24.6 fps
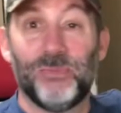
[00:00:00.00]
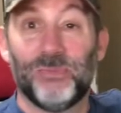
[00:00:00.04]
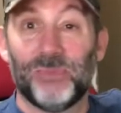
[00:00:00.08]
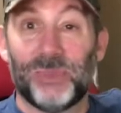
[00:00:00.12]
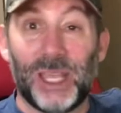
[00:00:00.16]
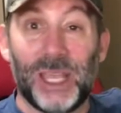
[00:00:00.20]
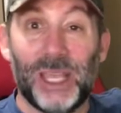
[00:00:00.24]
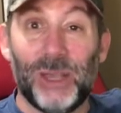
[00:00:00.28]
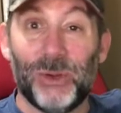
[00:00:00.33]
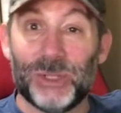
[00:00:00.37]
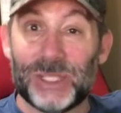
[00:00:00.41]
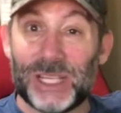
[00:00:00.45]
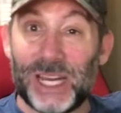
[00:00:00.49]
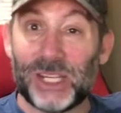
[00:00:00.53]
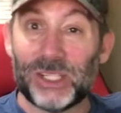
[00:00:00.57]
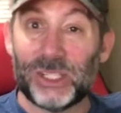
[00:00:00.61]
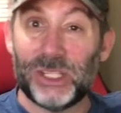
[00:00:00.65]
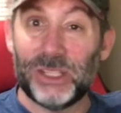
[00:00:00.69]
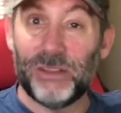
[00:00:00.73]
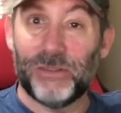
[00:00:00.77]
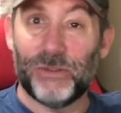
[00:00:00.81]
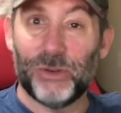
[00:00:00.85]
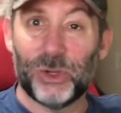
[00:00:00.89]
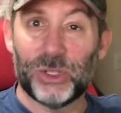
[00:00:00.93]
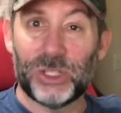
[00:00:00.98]
it was actually
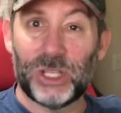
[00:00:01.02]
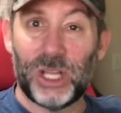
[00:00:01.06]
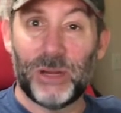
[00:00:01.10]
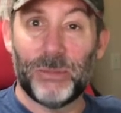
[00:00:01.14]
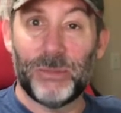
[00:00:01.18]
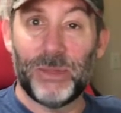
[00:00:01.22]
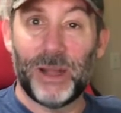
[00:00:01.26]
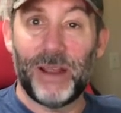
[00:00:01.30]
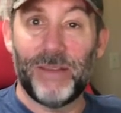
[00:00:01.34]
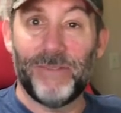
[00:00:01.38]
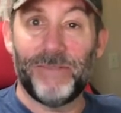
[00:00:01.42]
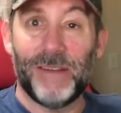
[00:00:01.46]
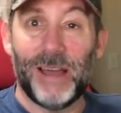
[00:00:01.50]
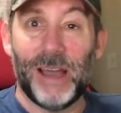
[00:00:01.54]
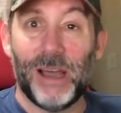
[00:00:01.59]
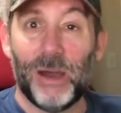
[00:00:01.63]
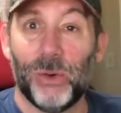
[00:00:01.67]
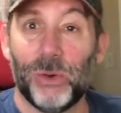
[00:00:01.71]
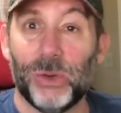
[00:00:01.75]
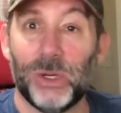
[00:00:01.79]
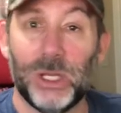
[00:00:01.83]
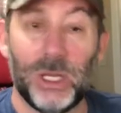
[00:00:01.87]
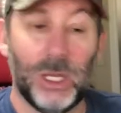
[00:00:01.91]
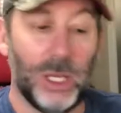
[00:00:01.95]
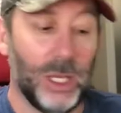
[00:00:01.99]
the first item that I
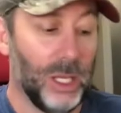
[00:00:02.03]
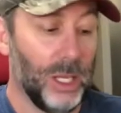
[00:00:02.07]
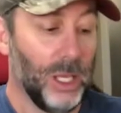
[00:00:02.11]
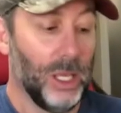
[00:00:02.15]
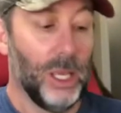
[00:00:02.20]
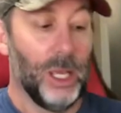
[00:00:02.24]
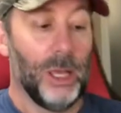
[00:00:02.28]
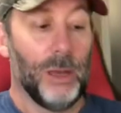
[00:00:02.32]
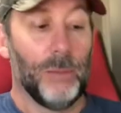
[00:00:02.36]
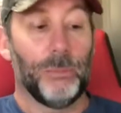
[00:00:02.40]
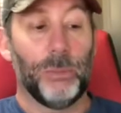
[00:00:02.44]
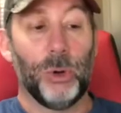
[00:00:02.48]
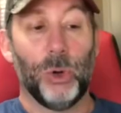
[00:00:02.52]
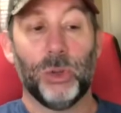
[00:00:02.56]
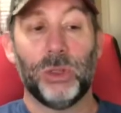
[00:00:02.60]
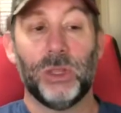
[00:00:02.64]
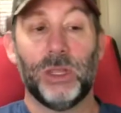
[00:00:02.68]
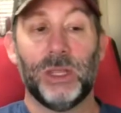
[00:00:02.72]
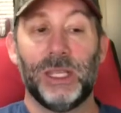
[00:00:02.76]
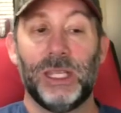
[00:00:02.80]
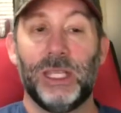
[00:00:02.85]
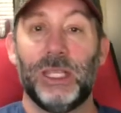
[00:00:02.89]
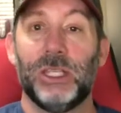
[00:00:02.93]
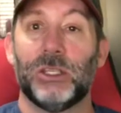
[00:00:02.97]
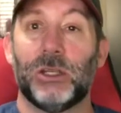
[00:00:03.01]
found. Both of
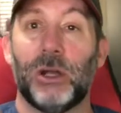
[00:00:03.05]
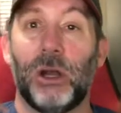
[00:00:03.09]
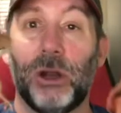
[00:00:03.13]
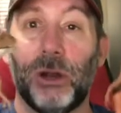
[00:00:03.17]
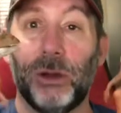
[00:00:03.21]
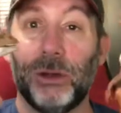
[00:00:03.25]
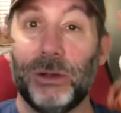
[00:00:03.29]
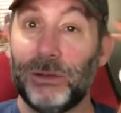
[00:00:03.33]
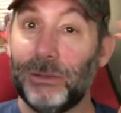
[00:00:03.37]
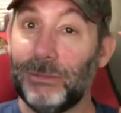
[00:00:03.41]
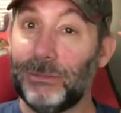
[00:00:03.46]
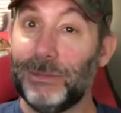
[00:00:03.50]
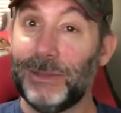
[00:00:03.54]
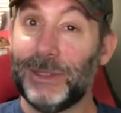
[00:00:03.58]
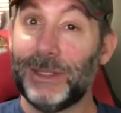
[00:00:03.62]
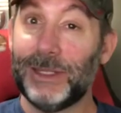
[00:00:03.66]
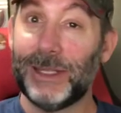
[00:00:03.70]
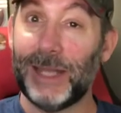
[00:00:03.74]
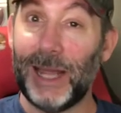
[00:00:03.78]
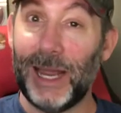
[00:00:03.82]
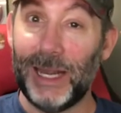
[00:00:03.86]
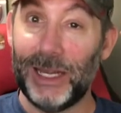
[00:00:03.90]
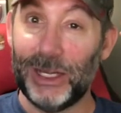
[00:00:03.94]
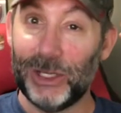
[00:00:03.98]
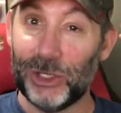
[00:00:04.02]
these are
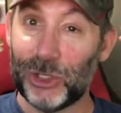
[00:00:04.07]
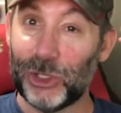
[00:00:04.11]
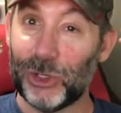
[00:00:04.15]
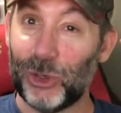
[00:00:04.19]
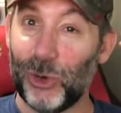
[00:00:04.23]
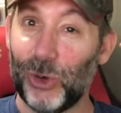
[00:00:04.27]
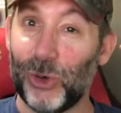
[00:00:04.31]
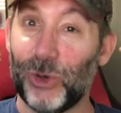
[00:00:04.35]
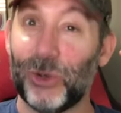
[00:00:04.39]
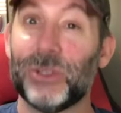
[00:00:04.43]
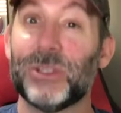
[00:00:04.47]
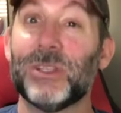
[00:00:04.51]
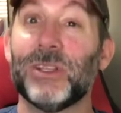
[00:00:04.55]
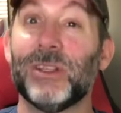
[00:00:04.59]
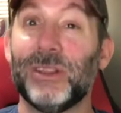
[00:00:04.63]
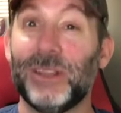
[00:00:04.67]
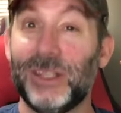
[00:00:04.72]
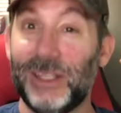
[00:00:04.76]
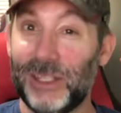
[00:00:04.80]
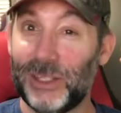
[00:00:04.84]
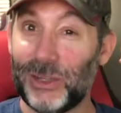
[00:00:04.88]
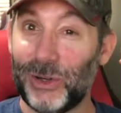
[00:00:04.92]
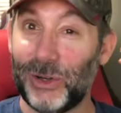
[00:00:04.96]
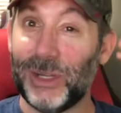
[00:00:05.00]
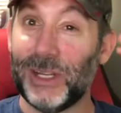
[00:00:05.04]
dinosaurs.
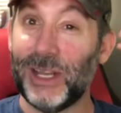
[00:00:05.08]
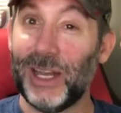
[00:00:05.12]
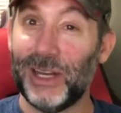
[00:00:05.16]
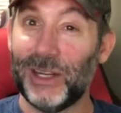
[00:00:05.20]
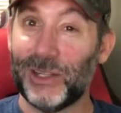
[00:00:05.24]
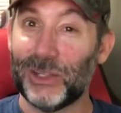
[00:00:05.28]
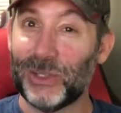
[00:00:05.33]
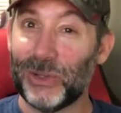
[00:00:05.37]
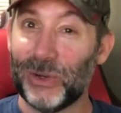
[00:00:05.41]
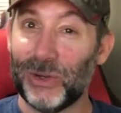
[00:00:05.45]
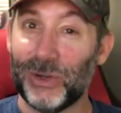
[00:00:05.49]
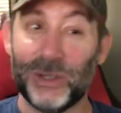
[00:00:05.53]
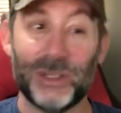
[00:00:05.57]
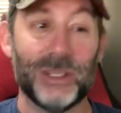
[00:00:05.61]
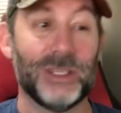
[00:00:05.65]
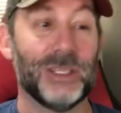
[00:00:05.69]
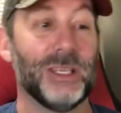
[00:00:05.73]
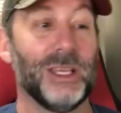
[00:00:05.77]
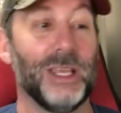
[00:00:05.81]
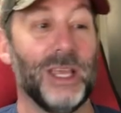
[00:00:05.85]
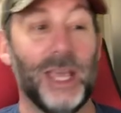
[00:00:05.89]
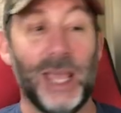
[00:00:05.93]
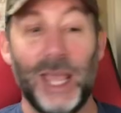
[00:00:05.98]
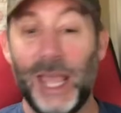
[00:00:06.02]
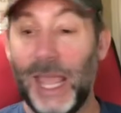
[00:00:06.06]
These are dinosaurs.
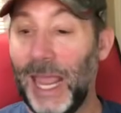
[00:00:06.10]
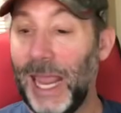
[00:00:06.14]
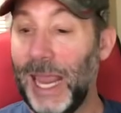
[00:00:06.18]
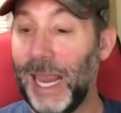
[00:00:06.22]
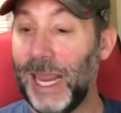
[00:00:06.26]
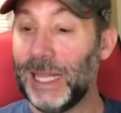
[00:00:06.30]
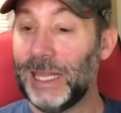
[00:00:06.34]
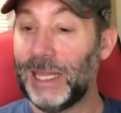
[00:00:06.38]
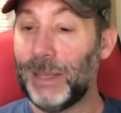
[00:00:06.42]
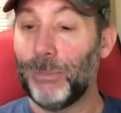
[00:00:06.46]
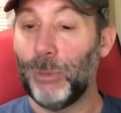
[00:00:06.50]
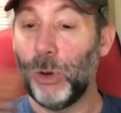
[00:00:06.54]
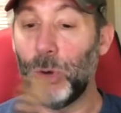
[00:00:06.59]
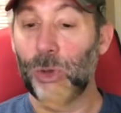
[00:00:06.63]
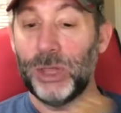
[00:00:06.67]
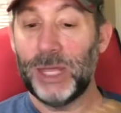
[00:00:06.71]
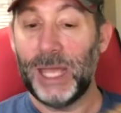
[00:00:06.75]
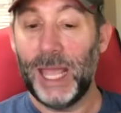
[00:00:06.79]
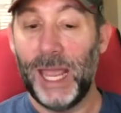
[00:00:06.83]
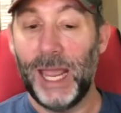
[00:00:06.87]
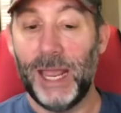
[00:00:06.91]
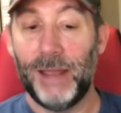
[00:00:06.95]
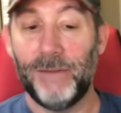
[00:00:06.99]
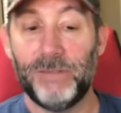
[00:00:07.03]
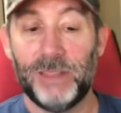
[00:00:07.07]
And they both
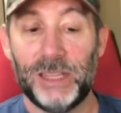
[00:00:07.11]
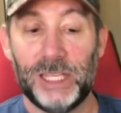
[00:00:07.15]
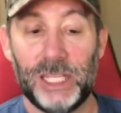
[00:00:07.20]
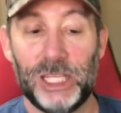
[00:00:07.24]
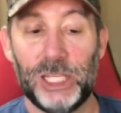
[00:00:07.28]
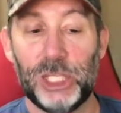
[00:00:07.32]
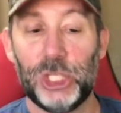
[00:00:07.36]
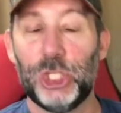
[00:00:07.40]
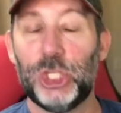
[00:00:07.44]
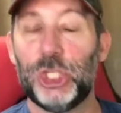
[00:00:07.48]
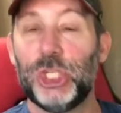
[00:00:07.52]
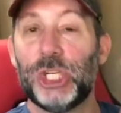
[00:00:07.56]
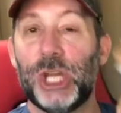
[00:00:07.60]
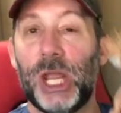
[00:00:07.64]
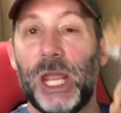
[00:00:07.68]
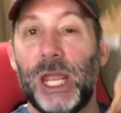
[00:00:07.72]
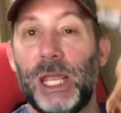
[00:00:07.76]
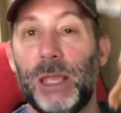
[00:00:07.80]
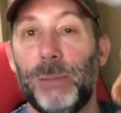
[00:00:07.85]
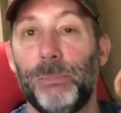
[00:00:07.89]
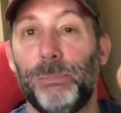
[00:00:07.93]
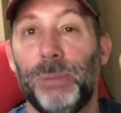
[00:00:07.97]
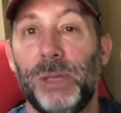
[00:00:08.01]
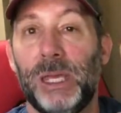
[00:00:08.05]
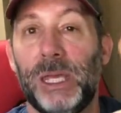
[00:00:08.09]
have the
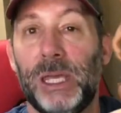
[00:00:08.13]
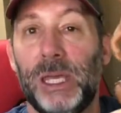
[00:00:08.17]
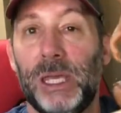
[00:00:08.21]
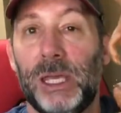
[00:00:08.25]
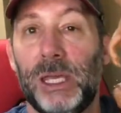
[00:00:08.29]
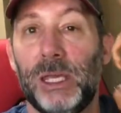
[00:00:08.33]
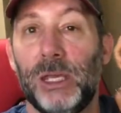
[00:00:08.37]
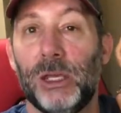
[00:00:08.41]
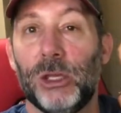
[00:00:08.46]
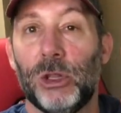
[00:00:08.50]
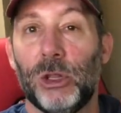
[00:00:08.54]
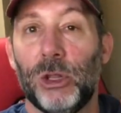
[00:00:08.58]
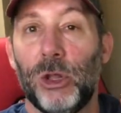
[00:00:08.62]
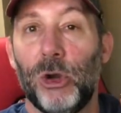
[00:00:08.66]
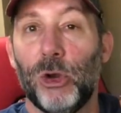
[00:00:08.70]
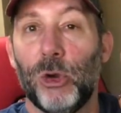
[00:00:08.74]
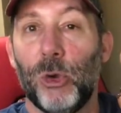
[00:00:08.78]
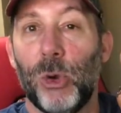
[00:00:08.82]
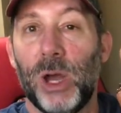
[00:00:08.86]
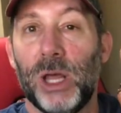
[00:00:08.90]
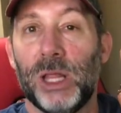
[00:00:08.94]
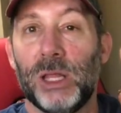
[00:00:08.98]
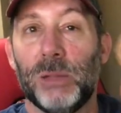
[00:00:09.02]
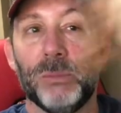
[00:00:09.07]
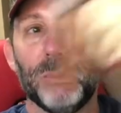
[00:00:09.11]
JP logo
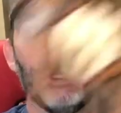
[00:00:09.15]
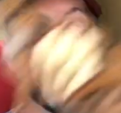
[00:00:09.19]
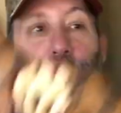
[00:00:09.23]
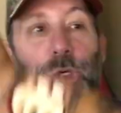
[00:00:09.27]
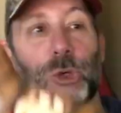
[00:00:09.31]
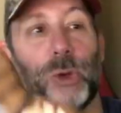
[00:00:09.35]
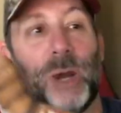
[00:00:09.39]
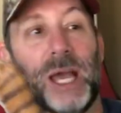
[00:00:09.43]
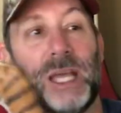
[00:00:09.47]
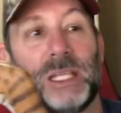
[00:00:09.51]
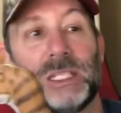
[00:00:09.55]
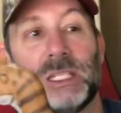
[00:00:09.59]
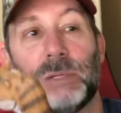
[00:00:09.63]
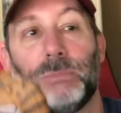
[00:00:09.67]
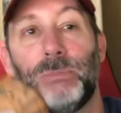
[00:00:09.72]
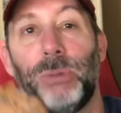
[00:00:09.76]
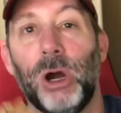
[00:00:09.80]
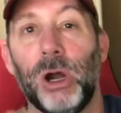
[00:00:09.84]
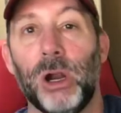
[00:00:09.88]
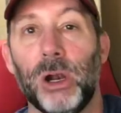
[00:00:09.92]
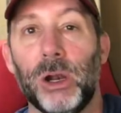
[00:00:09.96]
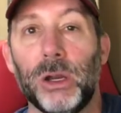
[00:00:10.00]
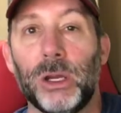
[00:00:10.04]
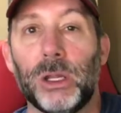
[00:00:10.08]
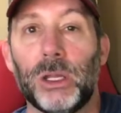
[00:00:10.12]
on them, the Jurassic
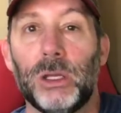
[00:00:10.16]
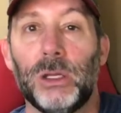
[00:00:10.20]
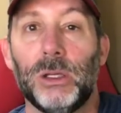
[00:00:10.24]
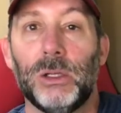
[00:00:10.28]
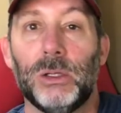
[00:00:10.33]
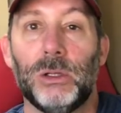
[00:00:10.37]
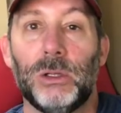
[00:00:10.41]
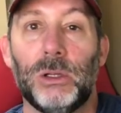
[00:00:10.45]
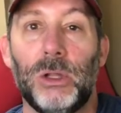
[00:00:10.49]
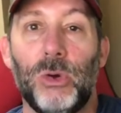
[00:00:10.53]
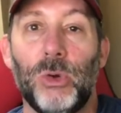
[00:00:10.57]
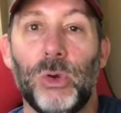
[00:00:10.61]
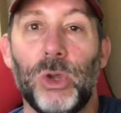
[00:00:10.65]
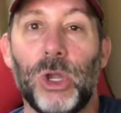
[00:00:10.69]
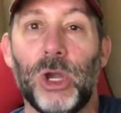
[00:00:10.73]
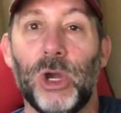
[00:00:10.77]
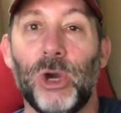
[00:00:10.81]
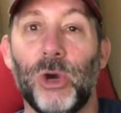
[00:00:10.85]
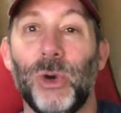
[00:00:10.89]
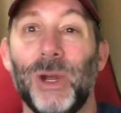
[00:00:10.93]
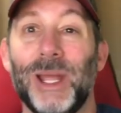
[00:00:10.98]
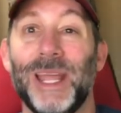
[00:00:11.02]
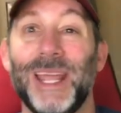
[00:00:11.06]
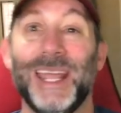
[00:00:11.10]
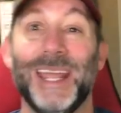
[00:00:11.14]
Park
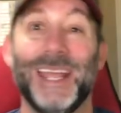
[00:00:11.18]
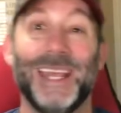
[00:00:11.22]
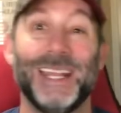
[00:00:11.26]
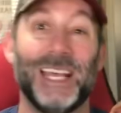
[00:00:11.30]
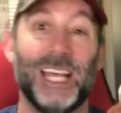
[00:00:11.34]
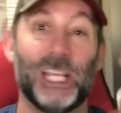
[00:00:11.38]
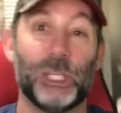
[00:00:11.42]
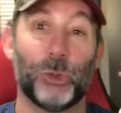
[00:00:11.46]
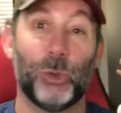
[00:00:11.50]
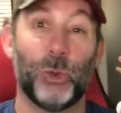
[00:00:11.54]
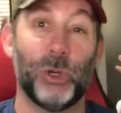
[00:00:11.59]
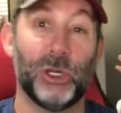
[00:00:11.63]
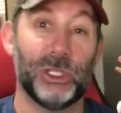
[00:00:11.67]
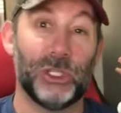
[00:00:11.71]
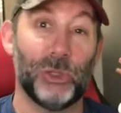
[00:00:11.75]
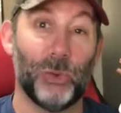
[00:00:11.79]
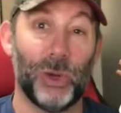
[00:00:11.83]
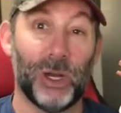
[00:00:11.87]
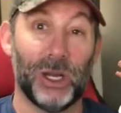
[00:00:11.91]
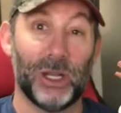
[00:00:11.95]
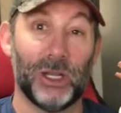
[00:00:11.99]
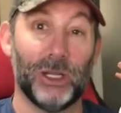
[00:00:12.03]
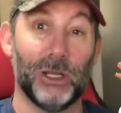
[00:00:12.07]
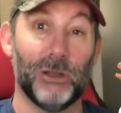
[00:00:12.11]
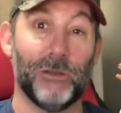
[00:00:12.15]
logo, and that's what you
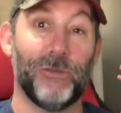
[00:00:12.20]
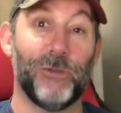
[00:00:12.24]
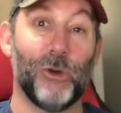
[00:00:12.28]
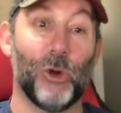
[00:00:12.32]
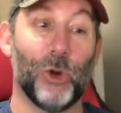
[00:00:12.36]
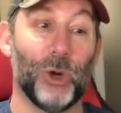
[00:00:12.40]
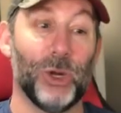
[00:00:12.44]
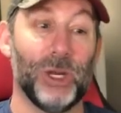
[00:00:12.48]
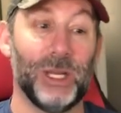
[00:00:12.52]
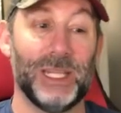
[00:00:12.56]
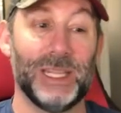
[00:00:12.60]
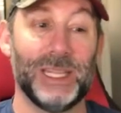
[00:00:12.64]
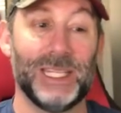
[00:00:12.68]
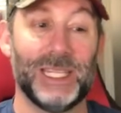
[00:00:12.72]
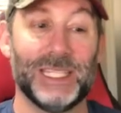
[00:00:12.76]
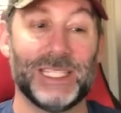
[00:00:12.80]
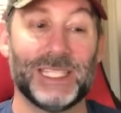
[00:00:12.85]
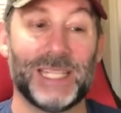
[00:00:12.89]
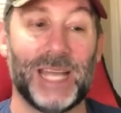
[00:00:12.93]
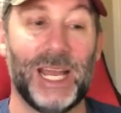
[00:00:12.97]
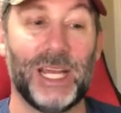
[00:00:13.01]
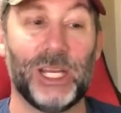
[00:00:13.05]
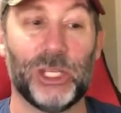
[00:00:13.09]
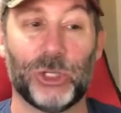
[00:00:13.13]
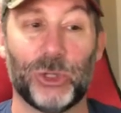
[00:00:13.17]
want to look for in these
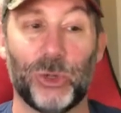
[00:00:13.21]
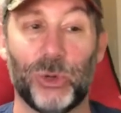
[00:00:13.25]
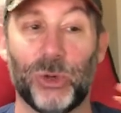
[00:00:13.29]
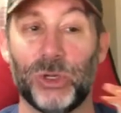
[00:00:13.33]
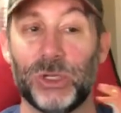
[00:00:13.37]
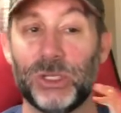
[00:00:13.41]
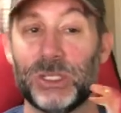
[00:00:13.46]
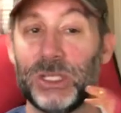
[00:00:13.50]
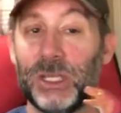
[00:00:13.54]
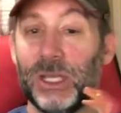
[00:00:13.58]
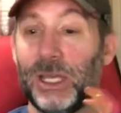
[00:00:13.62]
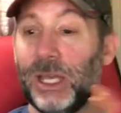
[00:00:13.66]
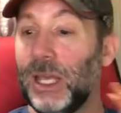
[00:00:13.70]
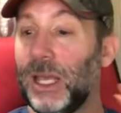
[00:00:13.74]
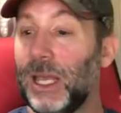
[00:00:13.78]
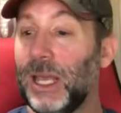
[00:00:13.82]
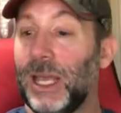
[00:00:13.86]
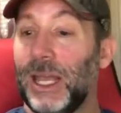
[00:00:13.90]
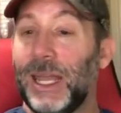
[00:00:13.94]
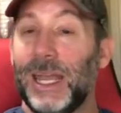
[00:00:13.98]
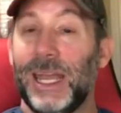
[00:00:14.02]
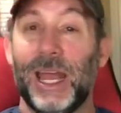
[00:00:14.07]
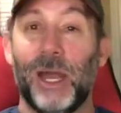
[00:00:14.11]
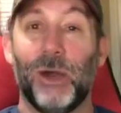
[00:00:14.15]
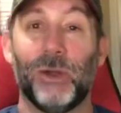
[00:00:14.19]
dinosaurs.
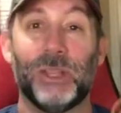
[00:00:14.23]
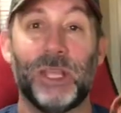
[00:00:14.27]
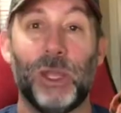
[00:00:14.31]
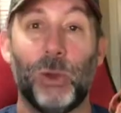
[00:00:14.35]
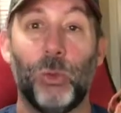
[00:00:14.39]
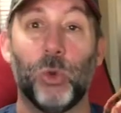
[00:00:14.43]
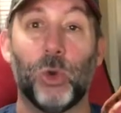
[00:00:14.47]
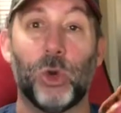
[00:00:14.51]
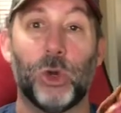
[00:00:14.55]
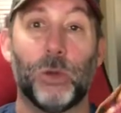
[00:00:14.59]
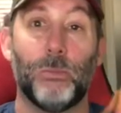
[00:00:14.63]
Now, they weren't